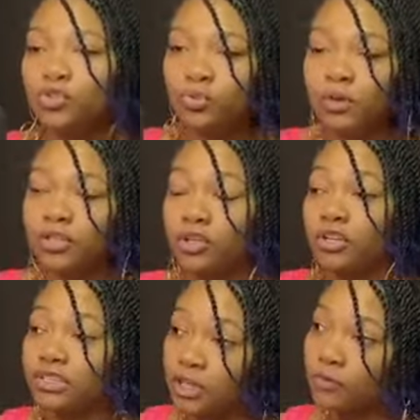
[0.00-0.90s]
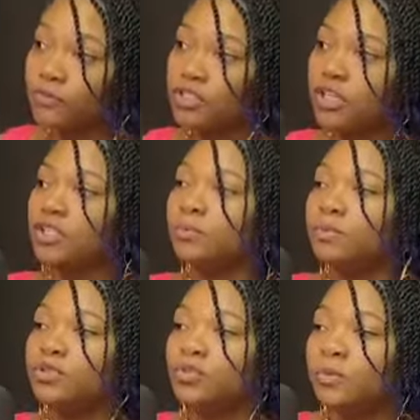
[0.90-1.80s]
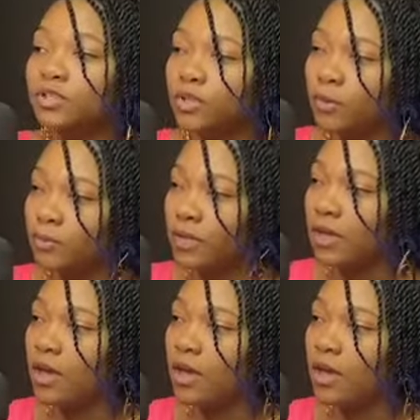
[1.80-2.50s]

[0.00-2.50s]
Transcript: too much on herself and she doesn't put too much on me.